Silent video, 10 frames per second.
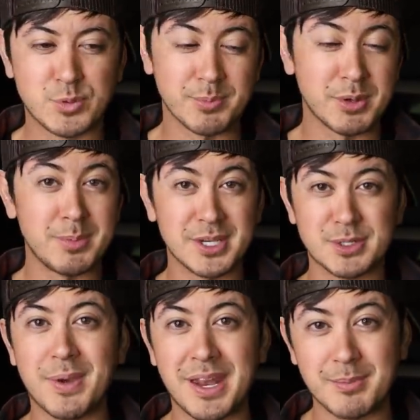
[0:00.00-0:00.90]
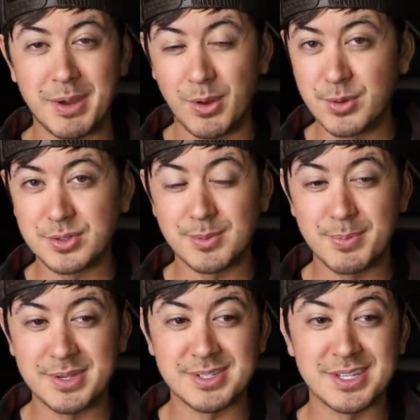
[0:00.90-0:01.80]
So I'm going to be expanding my holster
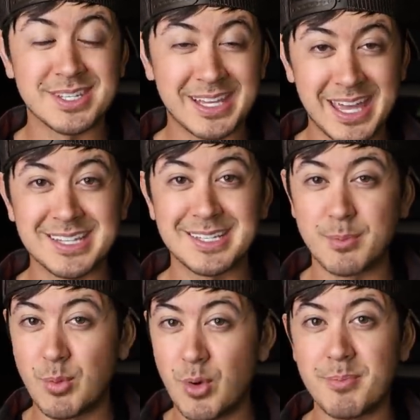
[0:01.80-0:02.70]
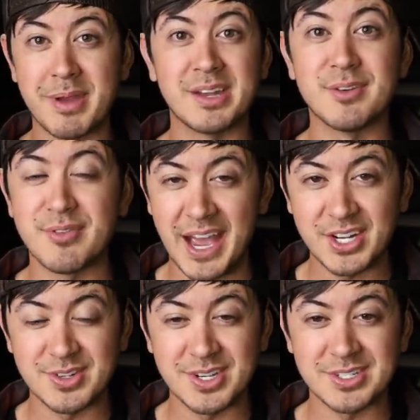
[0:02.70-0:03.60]
business and get into more
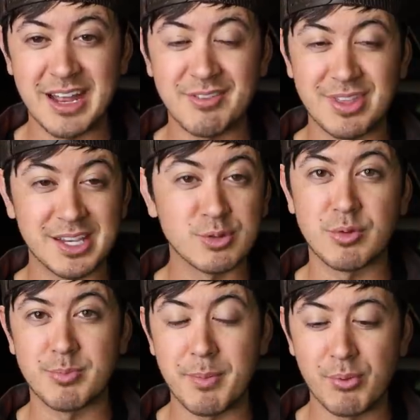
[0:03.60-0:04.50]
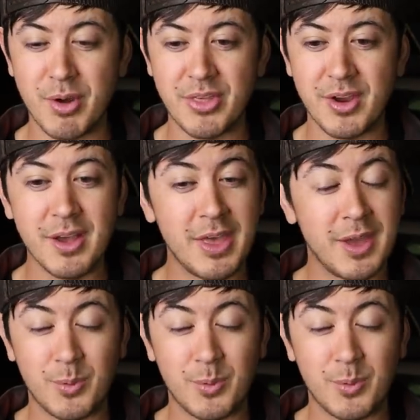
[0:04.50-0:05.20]
manufacturing side of things with my brother.